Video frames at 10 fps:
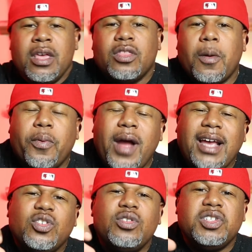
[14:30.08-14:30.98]
The
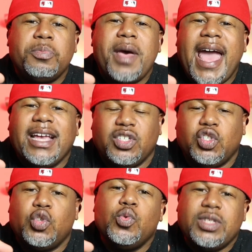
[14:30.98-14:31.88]
price on this bag is
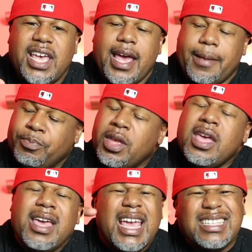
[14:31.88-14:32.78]
$210.
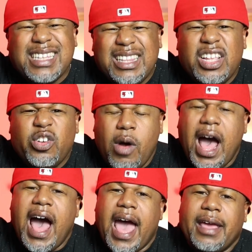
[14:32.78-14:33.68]
It's a little
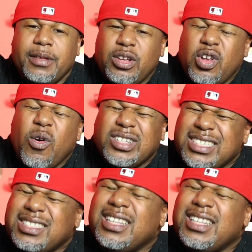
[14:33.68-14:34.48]
high, just a